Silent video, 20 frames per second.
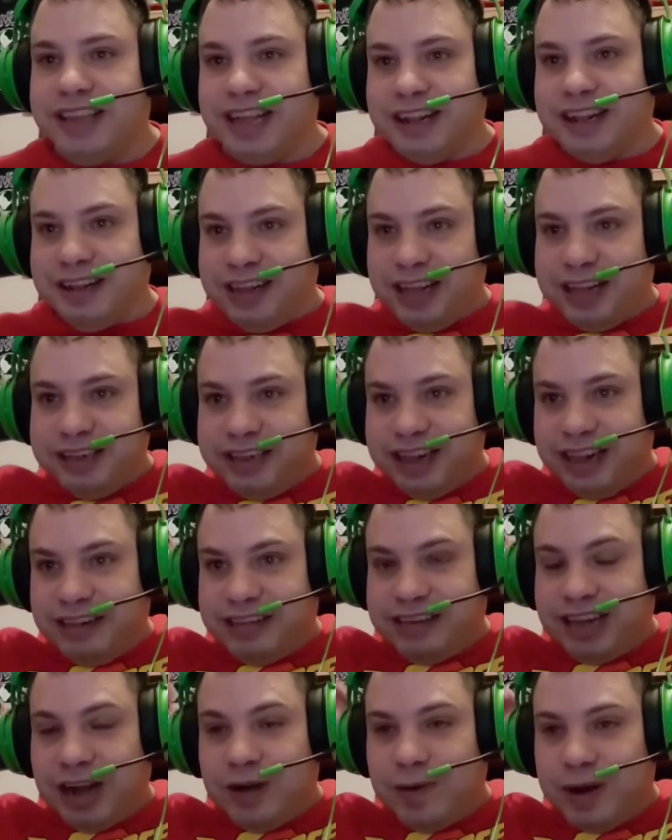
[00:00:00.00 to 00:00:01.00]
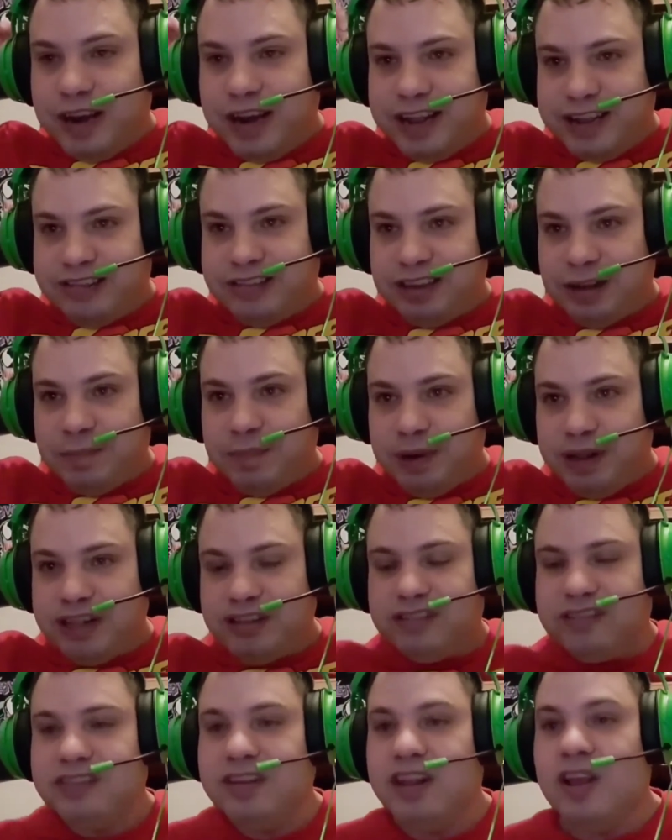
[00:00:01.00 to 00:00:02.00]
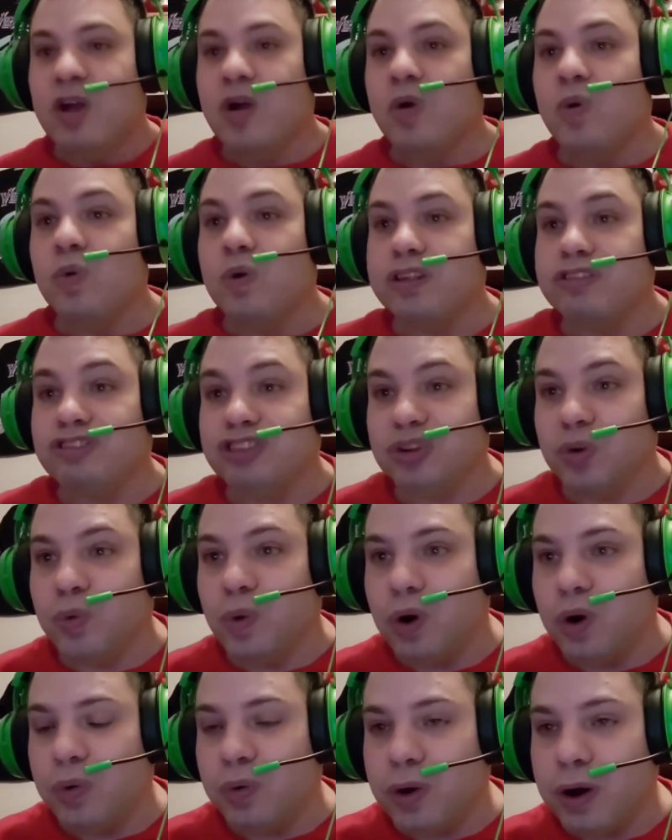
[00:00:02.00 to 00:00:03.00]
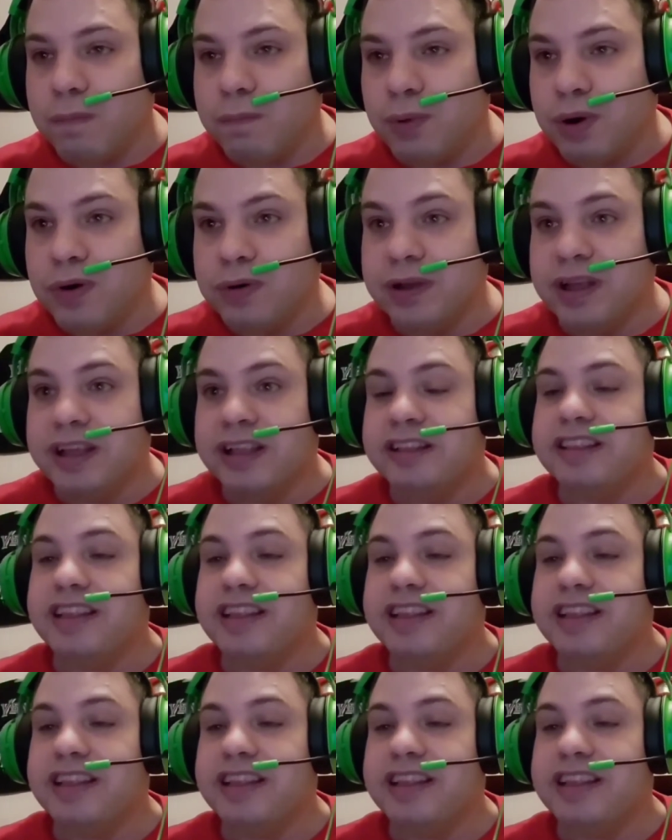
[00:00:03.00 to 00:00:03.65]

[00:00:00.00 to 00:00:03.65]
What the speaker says: Then that's how Alexa Bliss wins the Royal Rumble.